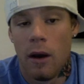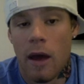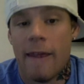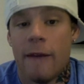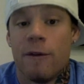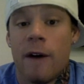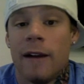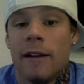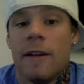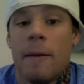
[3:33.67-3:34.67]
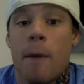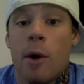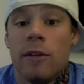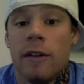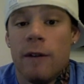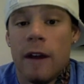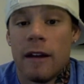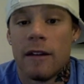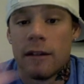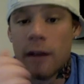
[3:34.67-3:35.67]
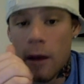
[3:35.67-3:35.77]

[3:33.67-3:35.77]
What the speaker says: And then finally, the most advanced,